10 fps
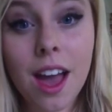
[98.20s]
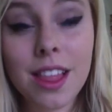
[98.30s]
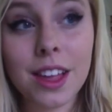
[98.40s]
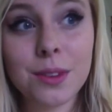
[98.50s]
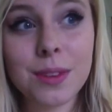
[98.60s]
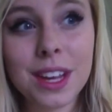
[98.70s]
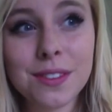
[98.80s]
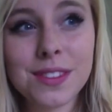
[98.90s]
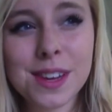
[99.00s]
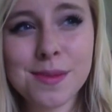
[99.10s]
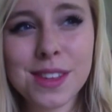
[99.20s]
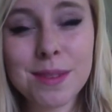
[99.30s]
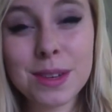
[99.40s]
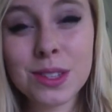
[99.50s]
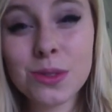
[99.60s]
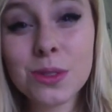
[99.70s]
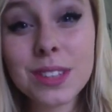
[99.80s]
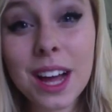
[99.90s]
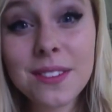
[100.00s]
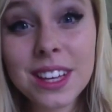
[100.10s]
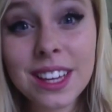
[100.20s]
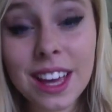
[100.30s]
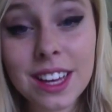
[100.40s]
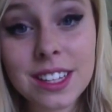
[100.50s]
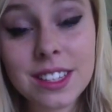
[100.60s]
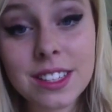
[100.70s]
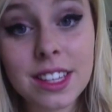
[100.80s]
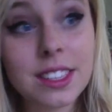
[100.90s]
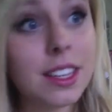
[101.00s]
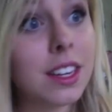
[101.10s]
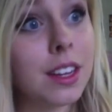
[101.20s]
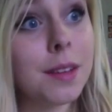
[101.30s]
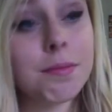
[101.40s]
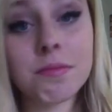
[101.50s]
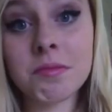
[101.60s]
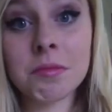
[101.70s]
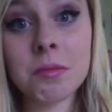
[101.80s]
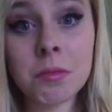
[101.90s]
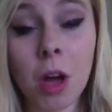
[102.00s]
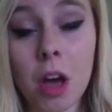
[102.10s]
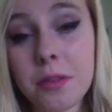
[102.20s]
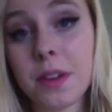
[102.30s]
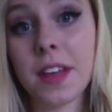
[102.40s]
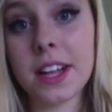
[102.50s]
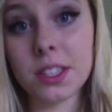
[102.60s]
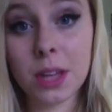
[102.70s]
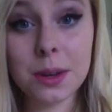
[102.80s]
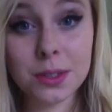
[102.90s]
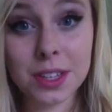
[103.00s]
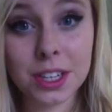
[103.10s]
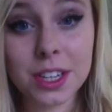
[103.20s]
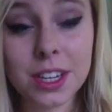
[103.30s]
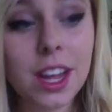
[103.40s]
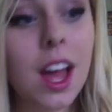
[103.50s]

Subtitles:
like, rave type thing my school is having, and they stayed in all throughout that, so that was really good.